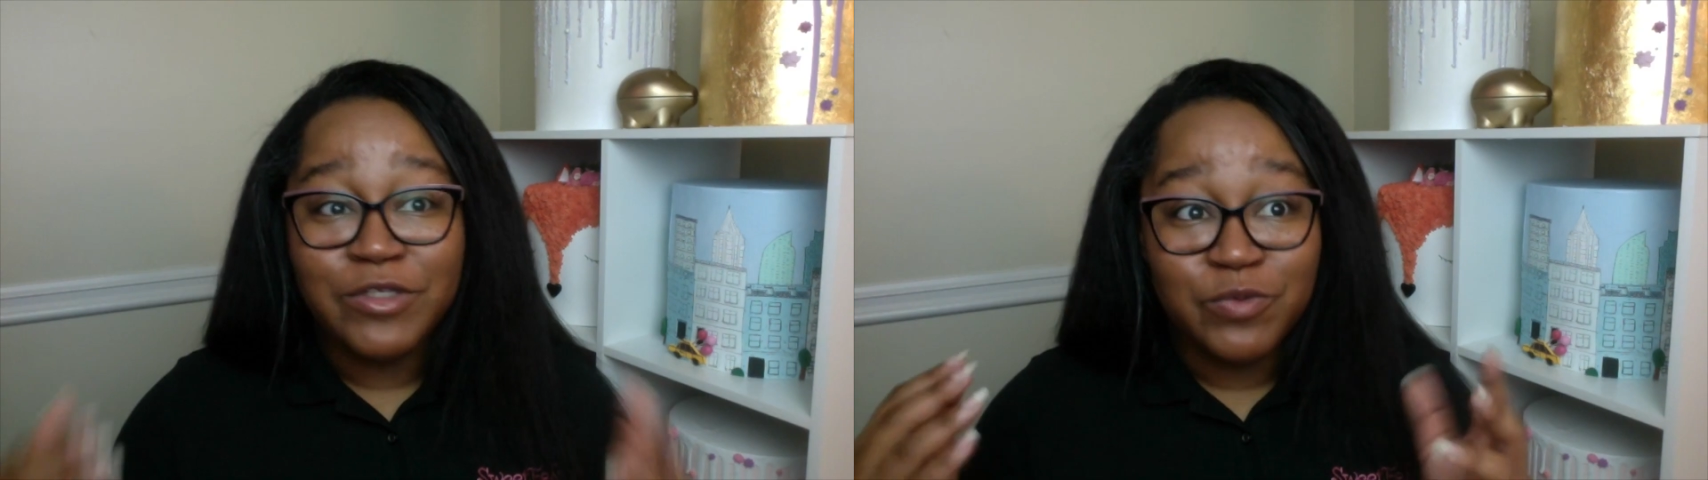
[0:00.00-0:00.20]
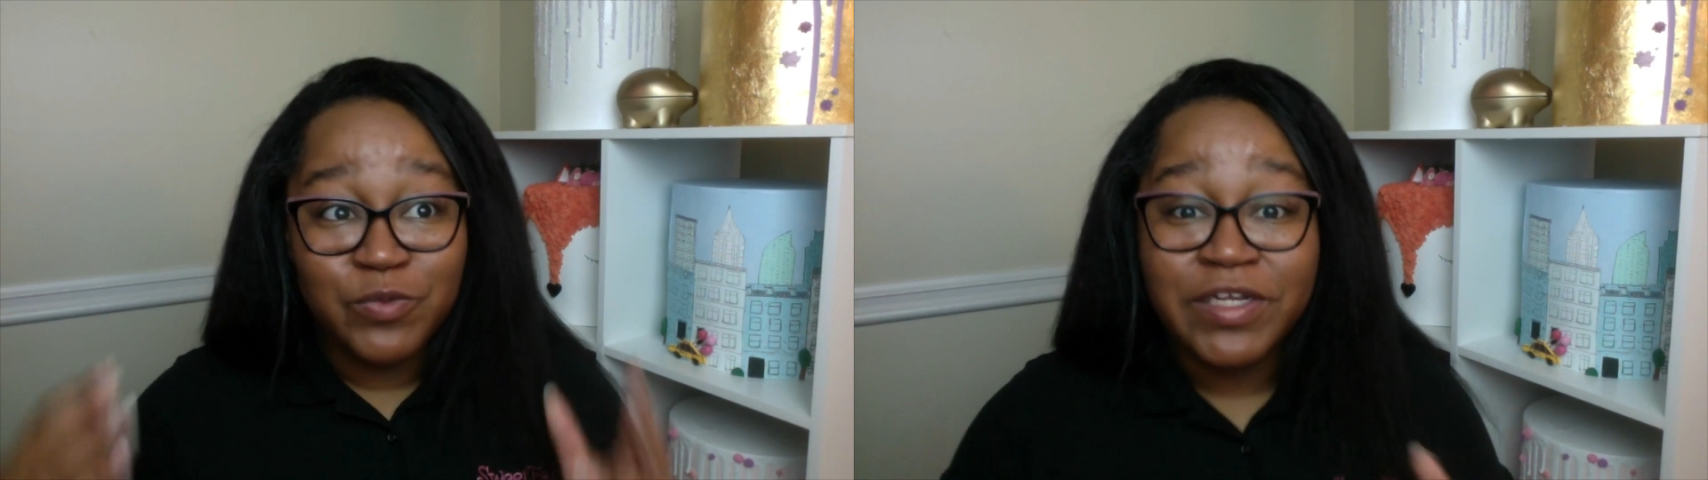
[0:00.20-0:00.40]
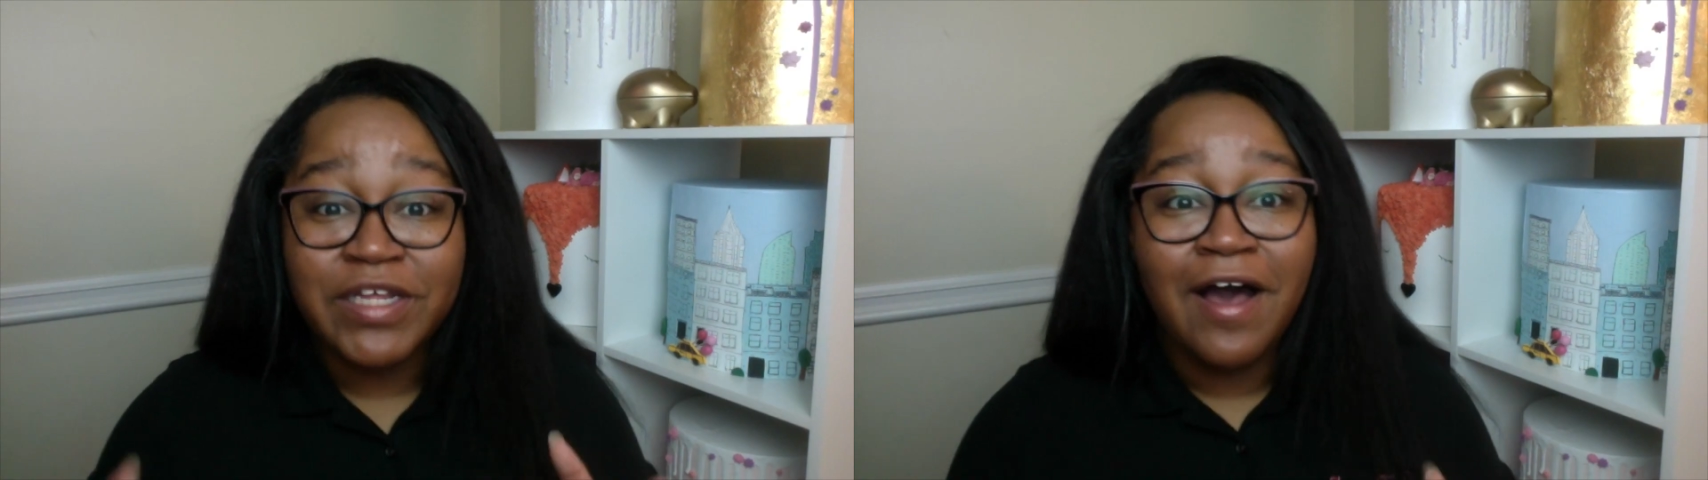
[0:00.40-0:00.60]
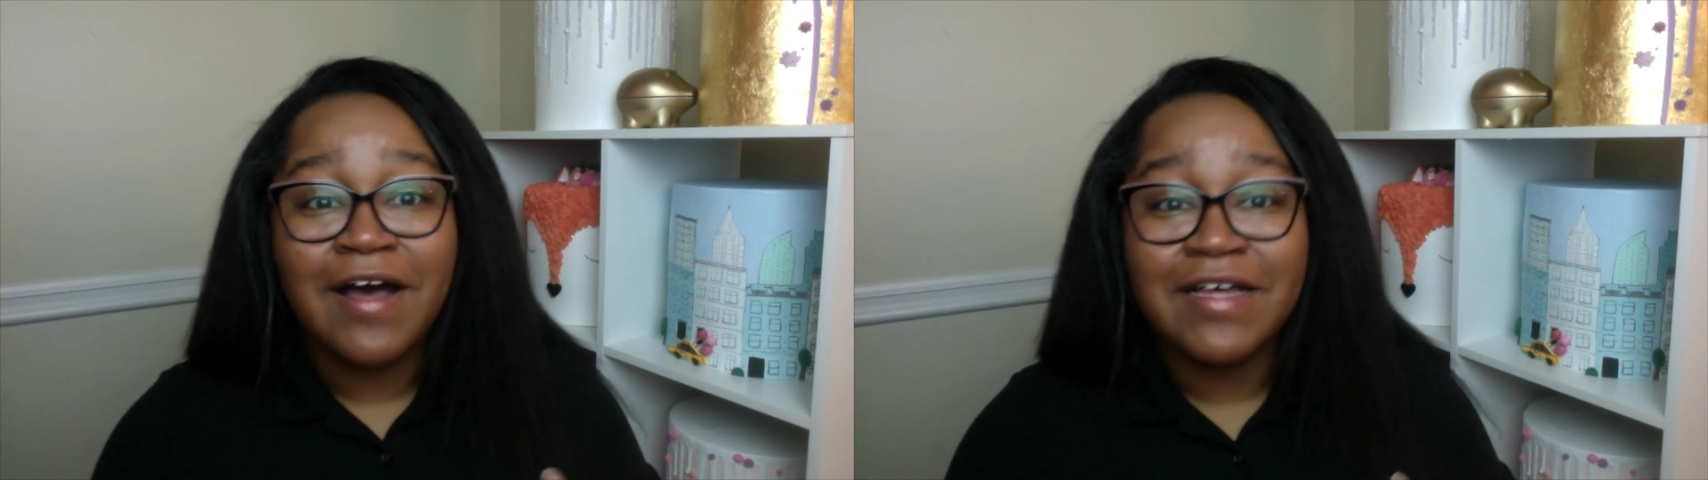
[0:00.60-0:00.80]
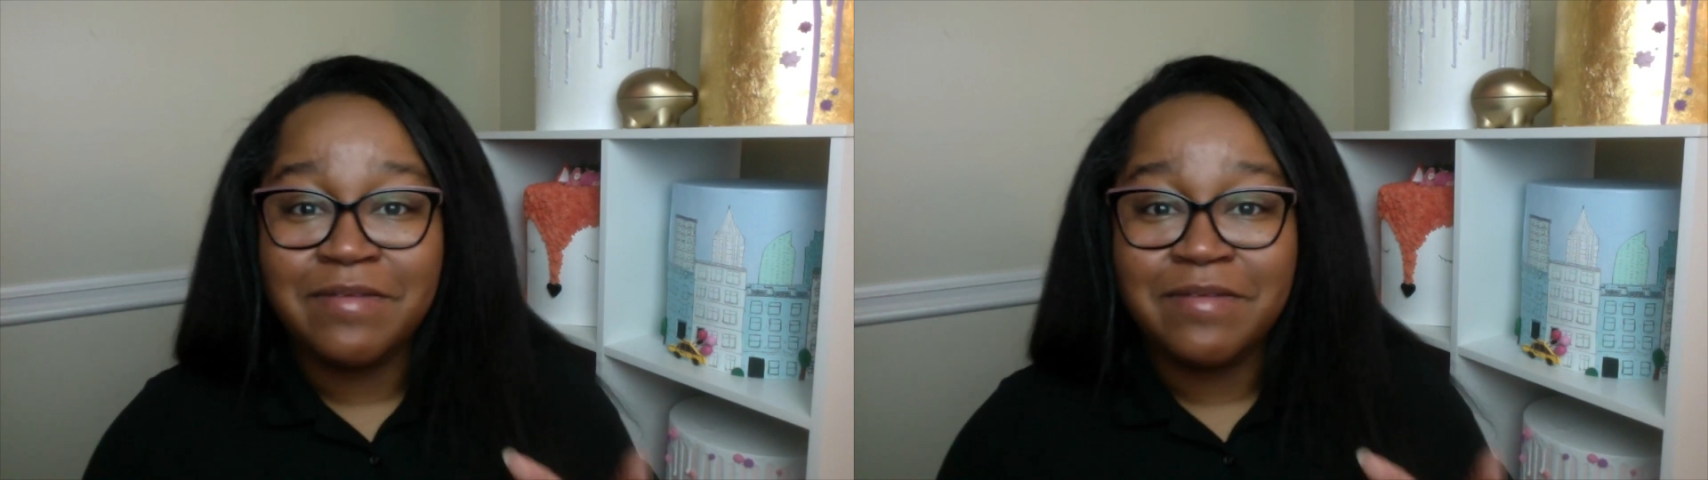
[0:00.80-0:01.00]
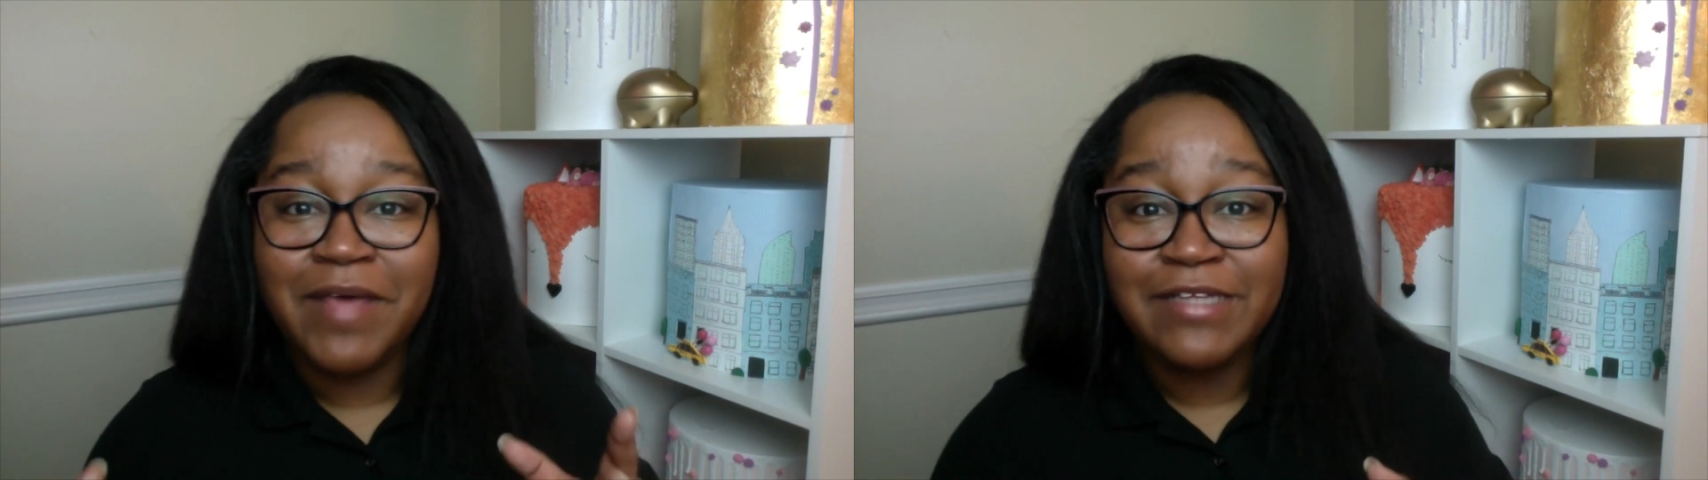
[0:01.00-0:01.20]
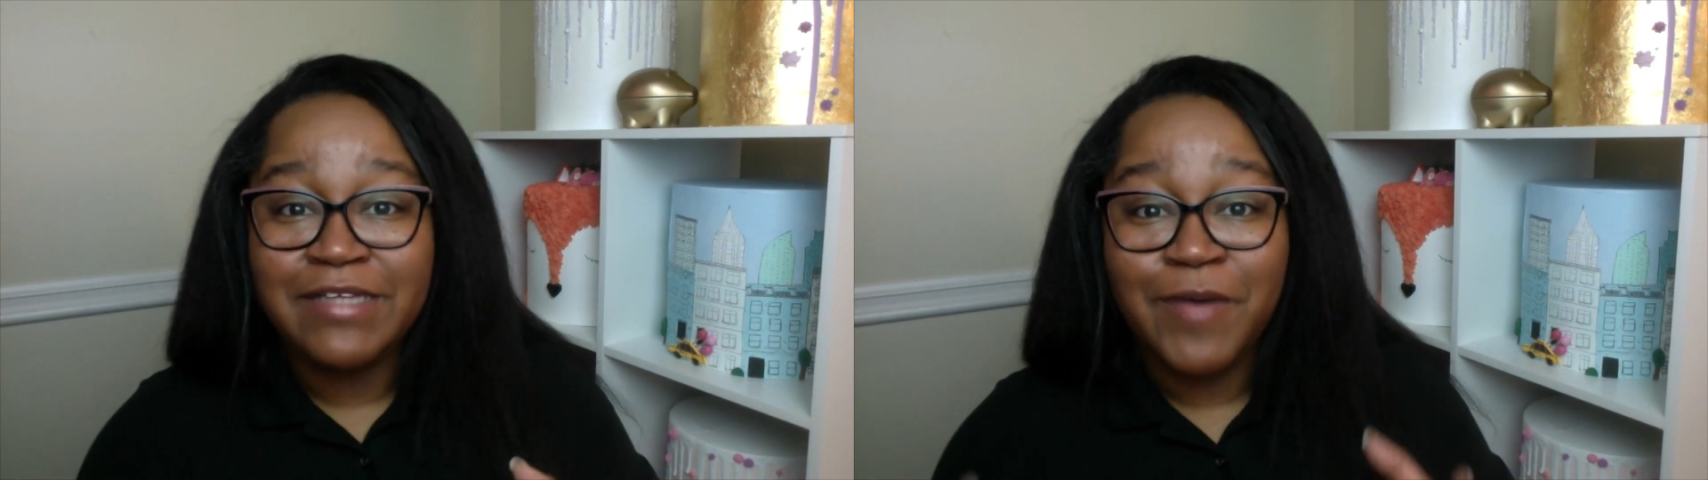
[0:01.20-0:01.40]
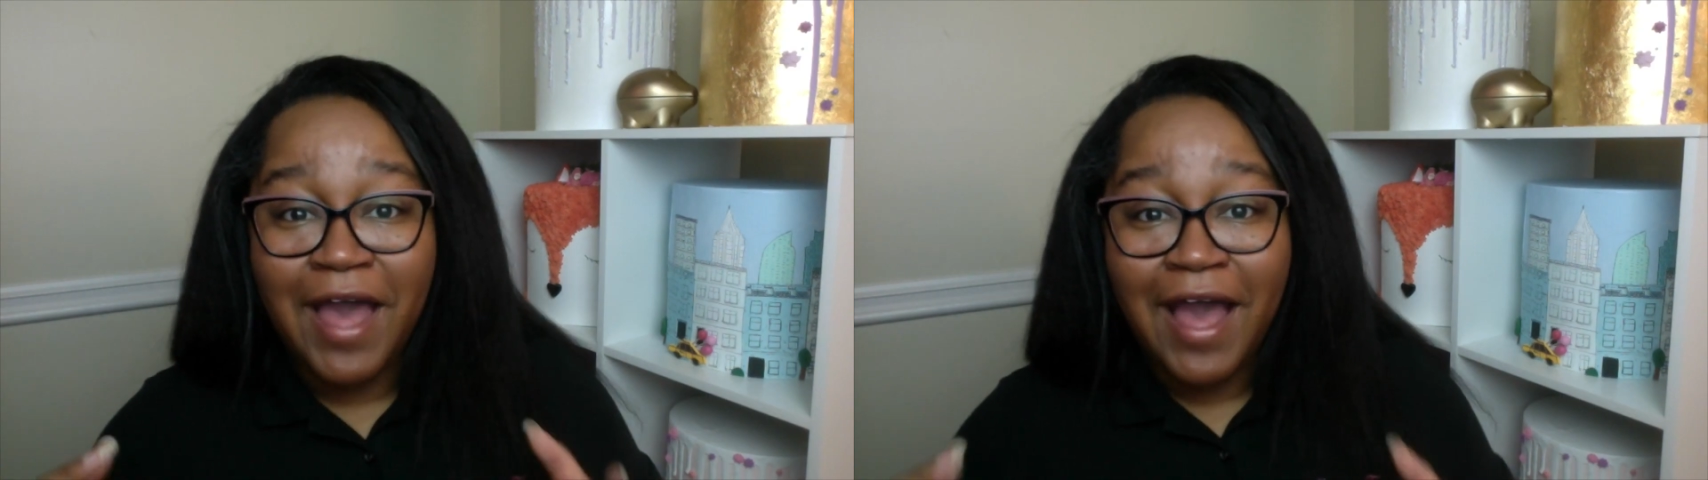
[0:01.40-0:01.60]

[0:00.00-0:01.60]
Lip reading: what's really awesome is we